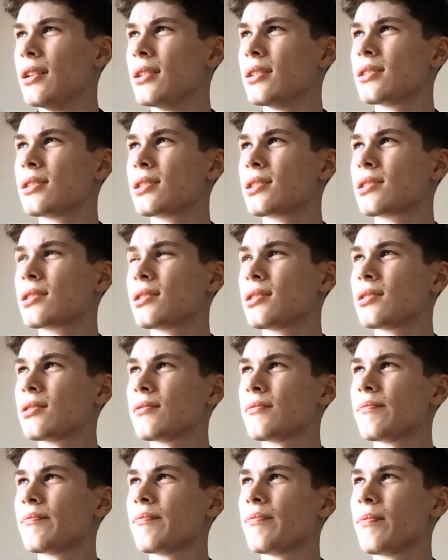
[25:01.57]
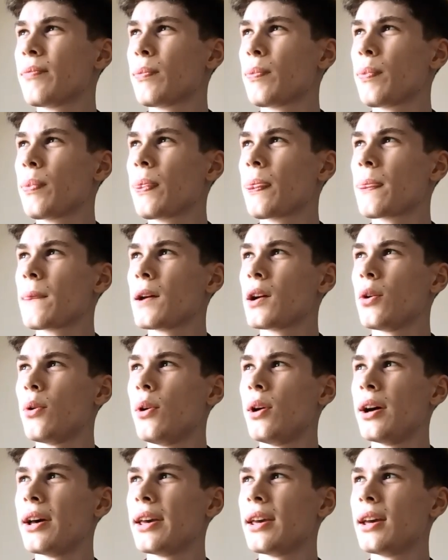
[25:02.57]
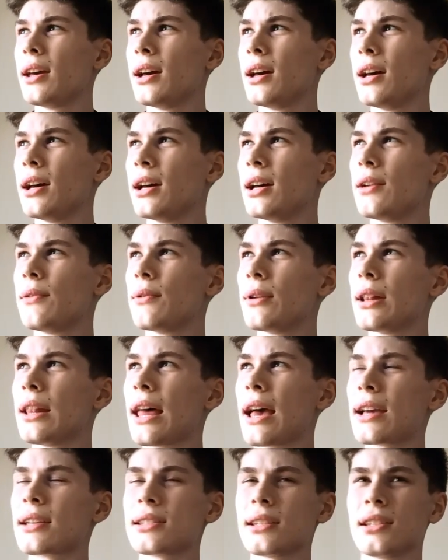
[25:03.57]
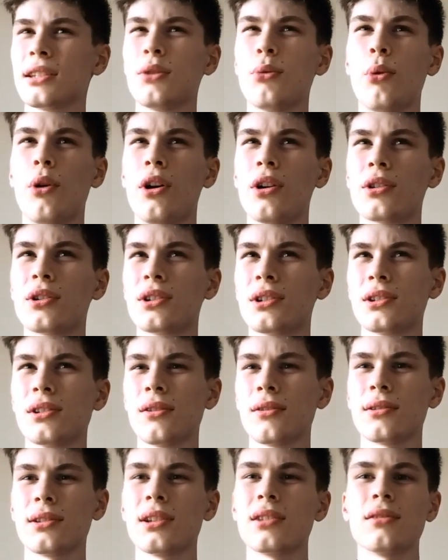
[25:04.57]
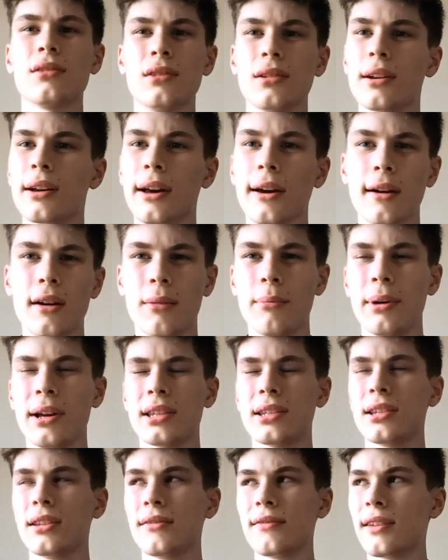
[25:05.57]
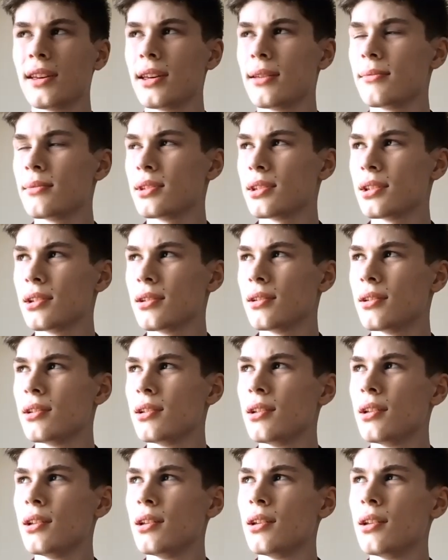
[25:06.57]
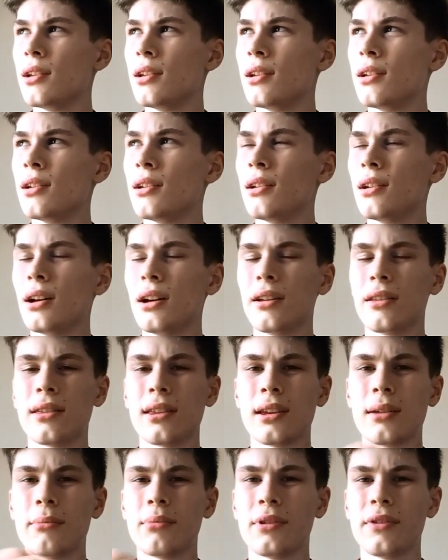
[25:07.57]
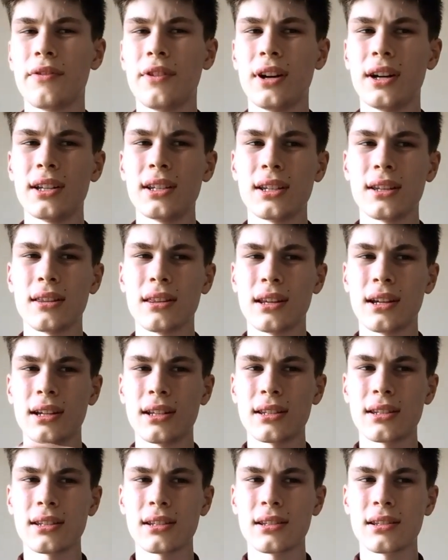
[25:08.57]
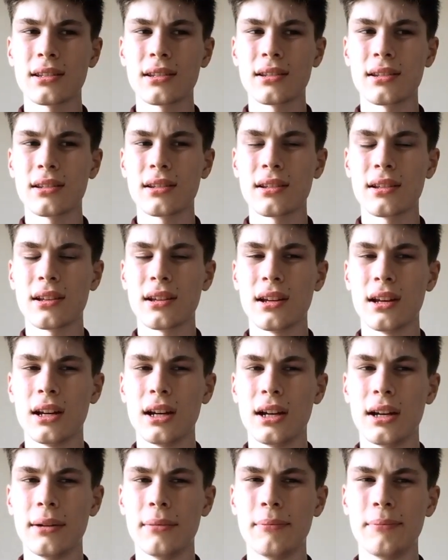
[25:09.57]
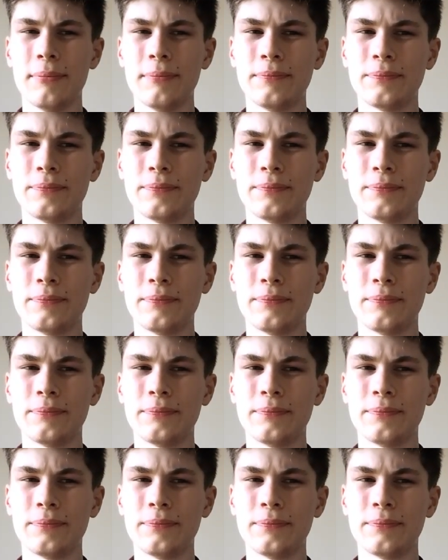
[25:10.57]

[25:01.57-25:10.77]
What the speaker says: it's quite relaxing to watch as long as it's not like a competitive game. So I think providing that I